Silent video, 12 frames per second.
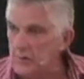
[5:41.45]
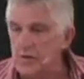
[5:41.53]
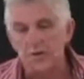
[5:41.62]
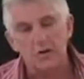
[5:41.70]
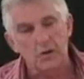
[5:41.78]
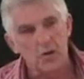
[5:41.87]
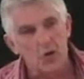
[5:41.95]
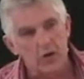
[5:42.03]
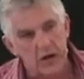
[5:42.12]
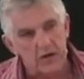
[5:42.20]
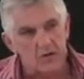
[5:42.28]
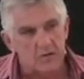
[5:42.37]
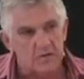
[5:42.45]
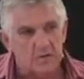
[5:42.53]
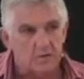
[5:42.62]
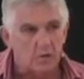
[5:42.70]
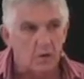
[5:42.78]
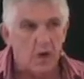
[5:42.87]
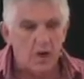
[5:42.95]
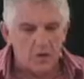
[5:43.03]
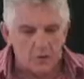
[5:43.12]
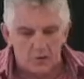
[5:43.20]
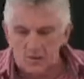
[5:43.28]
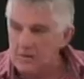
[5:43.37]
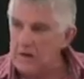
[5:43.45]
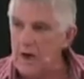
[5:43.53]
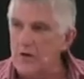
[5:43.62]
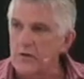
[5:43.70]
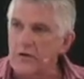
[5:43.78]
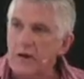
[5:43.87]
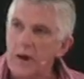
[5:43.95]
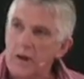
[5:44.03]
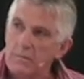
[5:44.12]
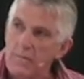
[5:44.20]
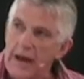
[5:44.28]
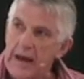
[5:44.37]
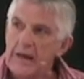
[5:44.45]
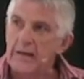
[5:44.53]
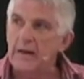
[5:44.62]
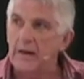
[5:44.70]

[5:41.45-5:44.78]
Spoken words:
with the Lord and you just know that, man,